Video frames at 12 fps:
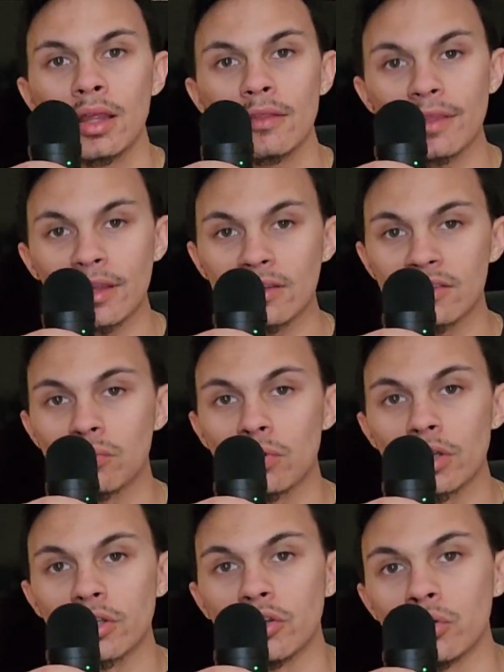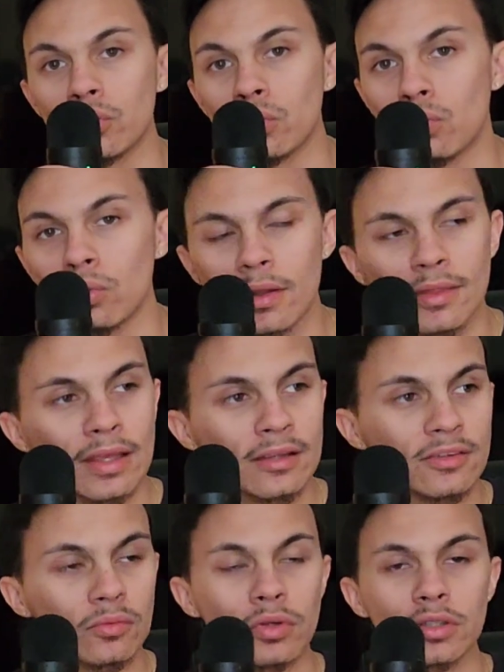things you want to do,
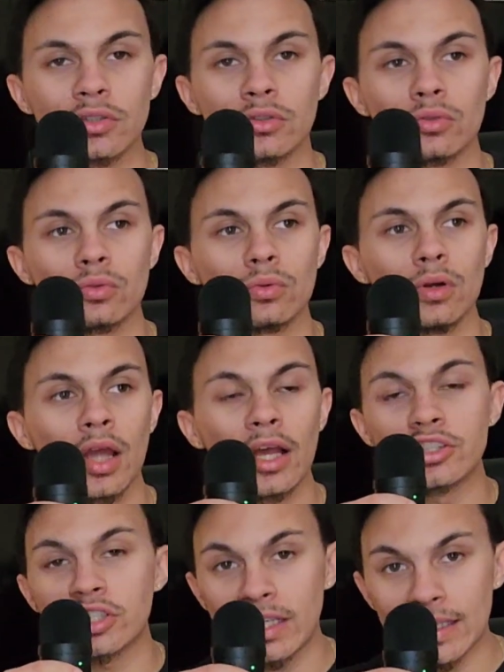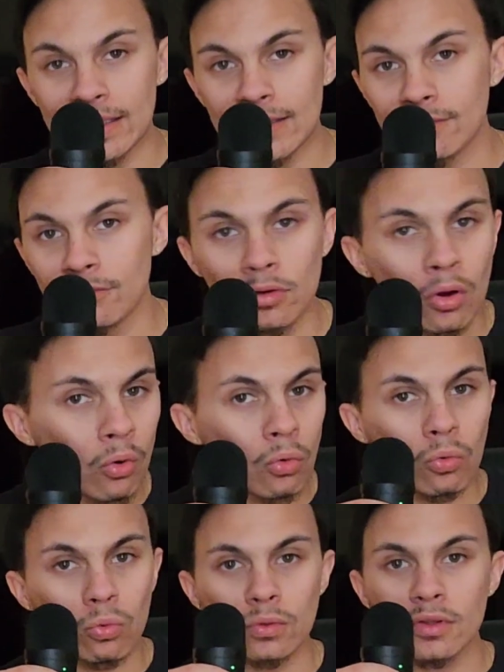things you want to achieve,
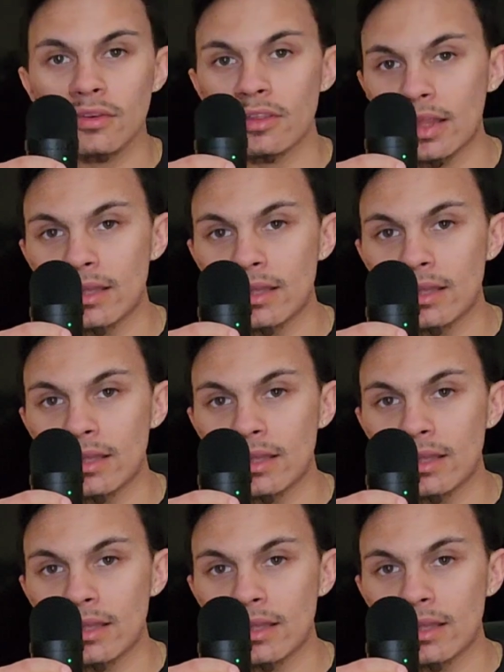goals,